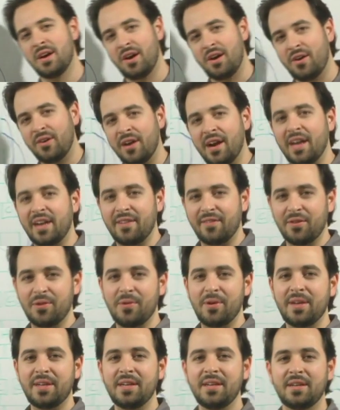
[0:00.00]
All right,
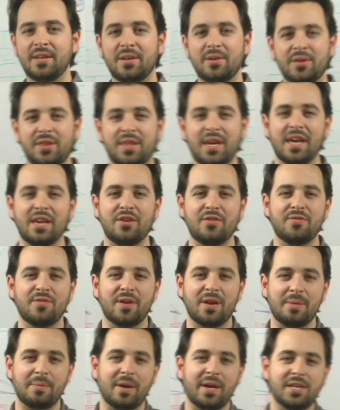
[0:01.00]
everyone, thank you
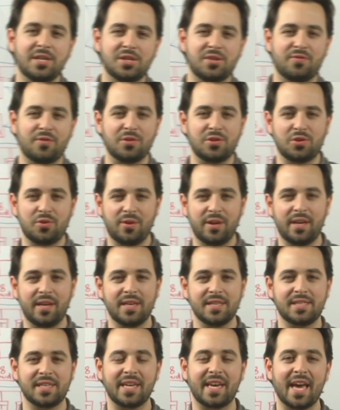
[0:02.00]
very much for joining
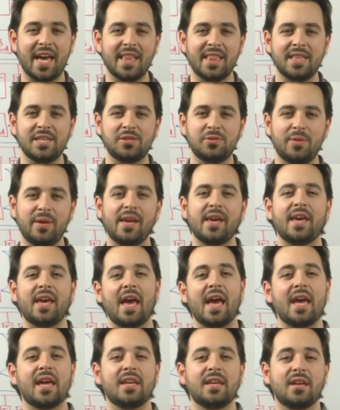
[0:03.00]
us again this week,
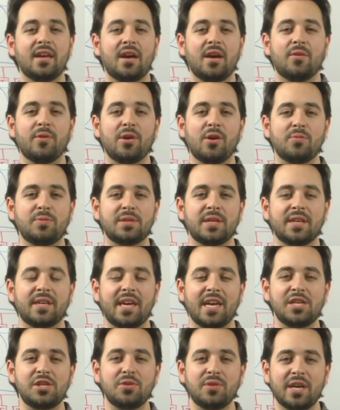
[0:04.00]
and we hope to
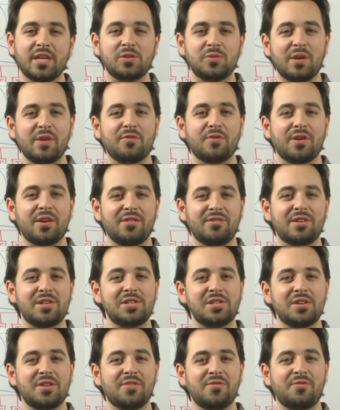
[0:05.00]
catch you next week for another
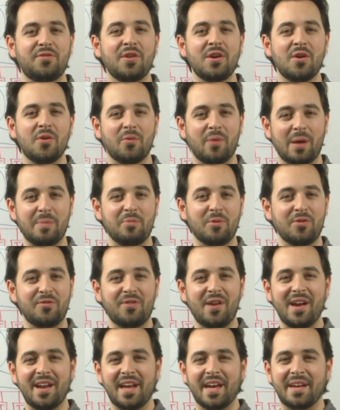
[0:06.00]
edition of Whiteboard
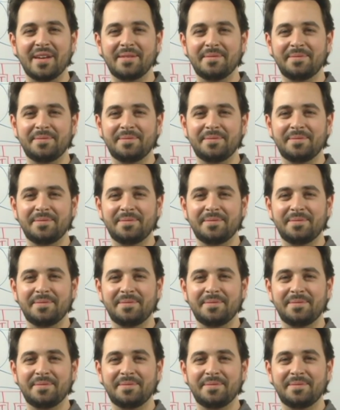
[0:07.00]
Friday.